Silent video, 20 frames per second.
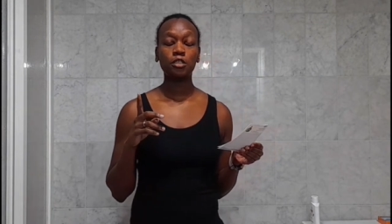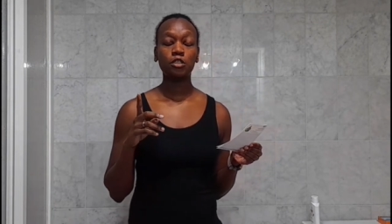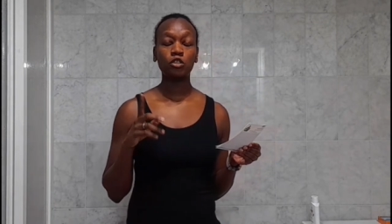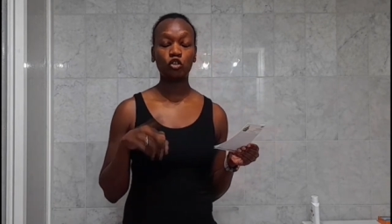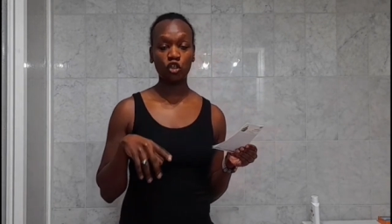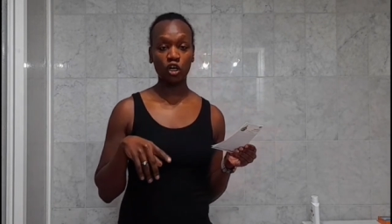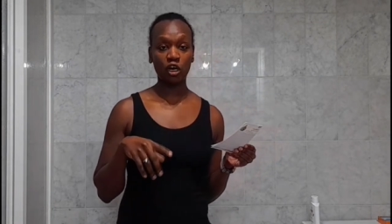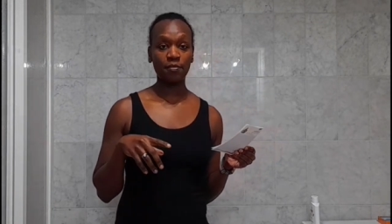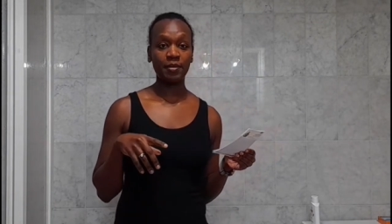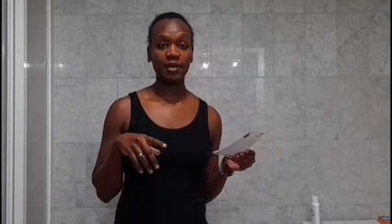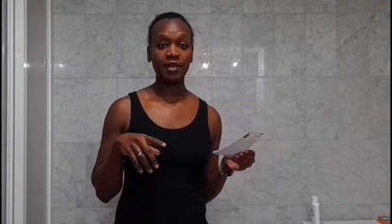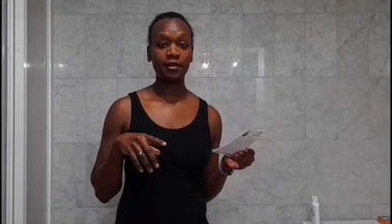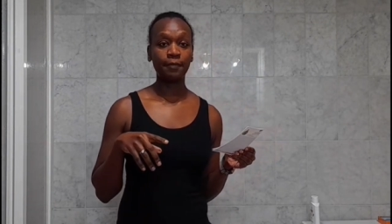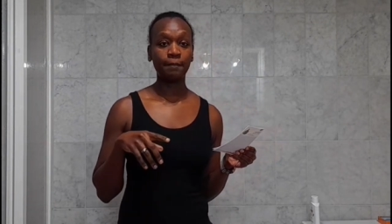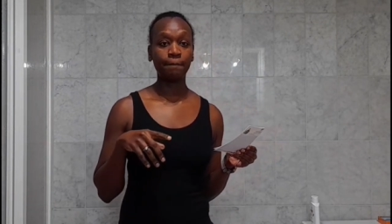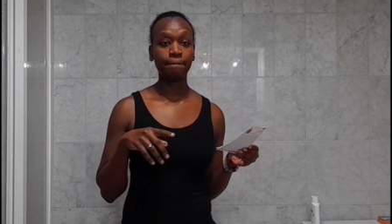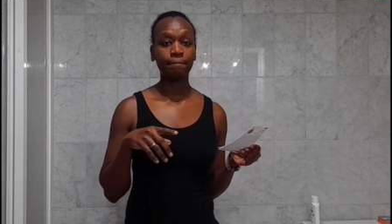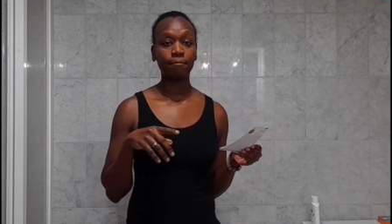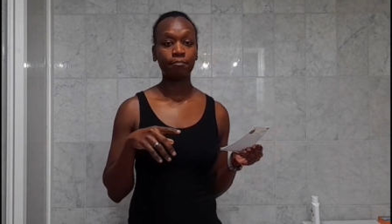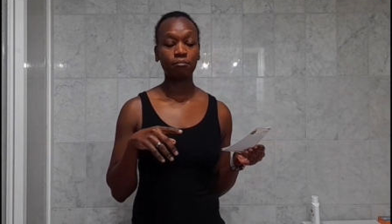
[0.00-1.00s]

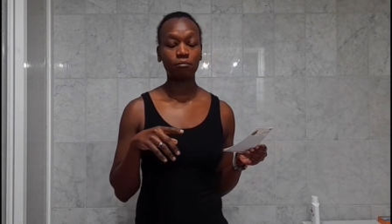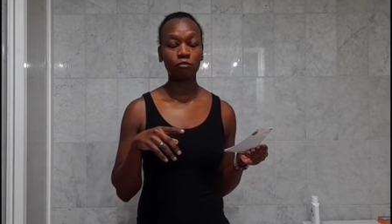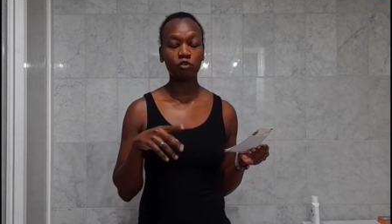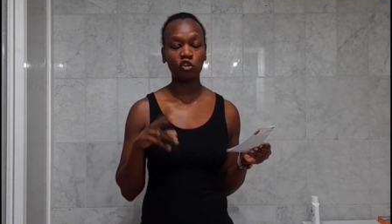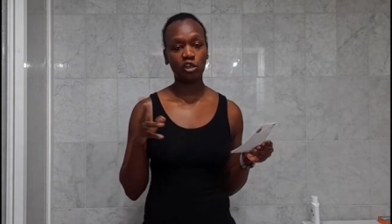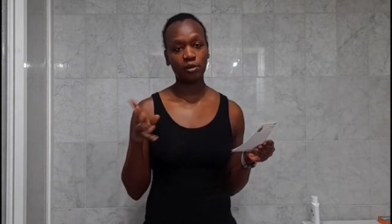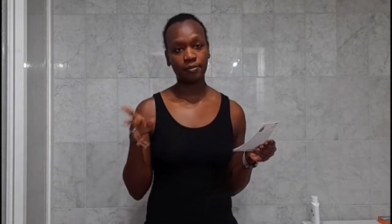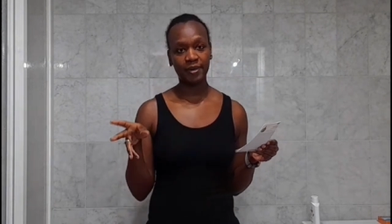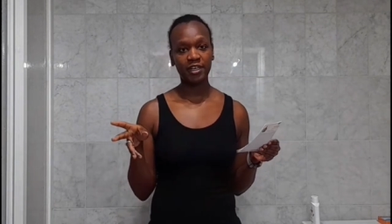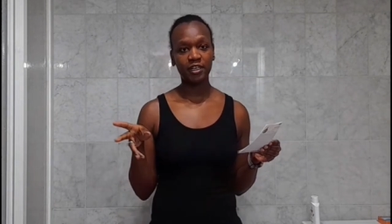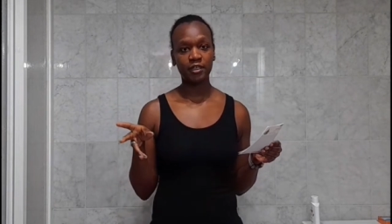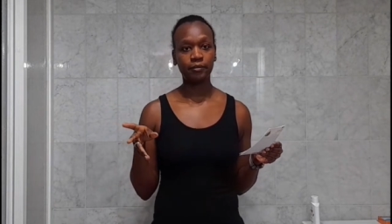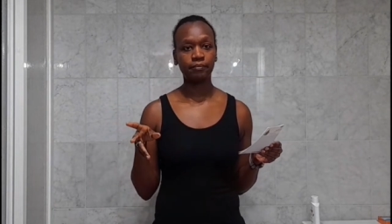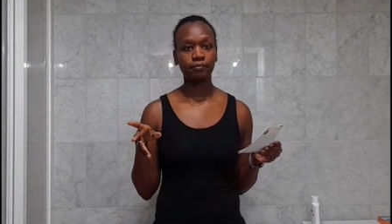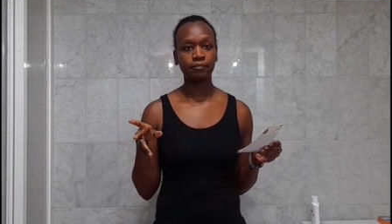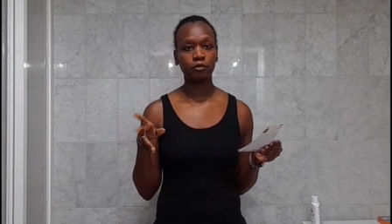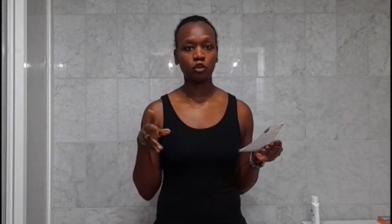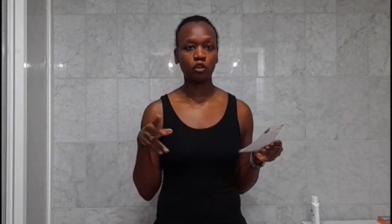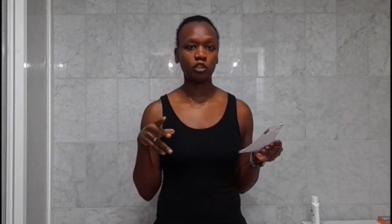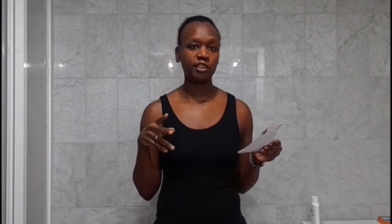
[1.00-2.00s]
German, Germany,
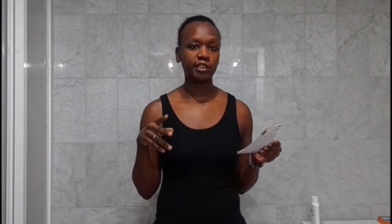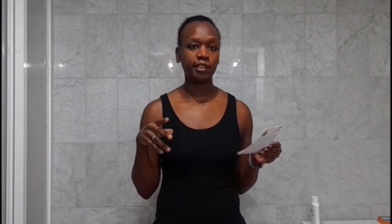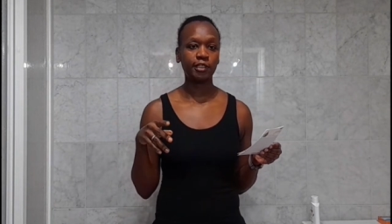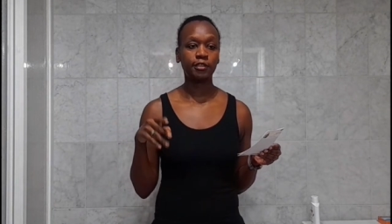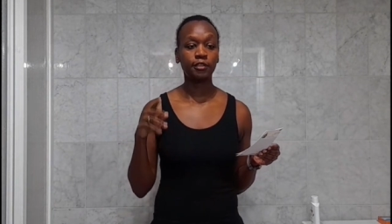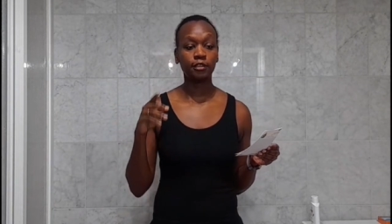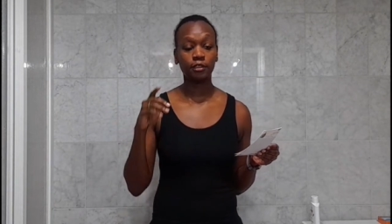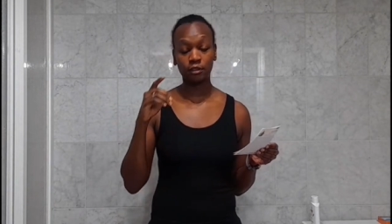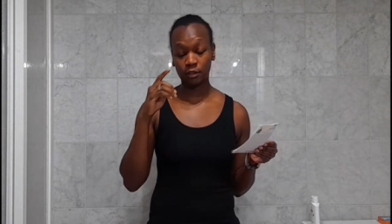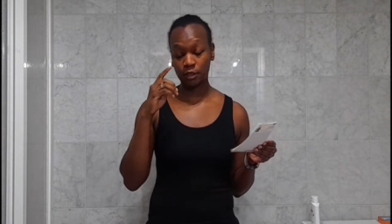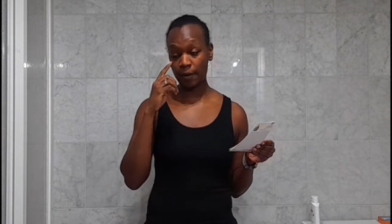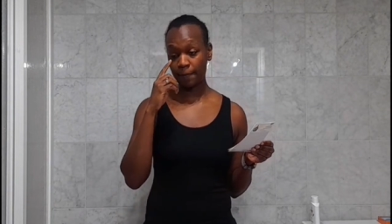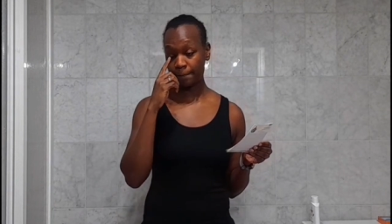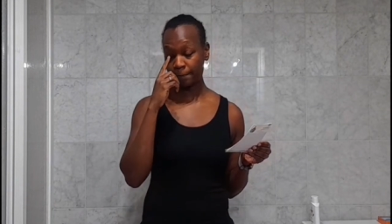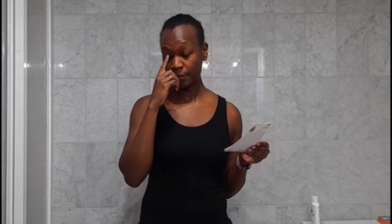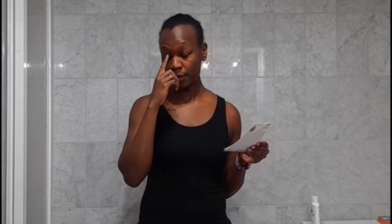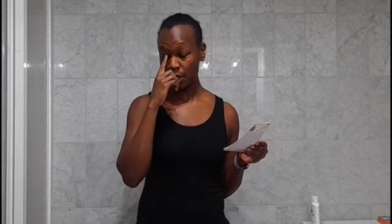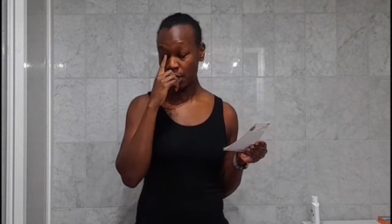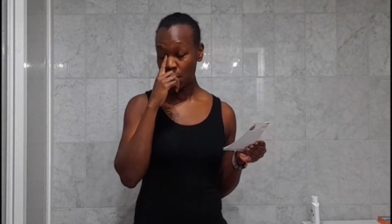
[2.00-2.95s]
Deutschland, yeah.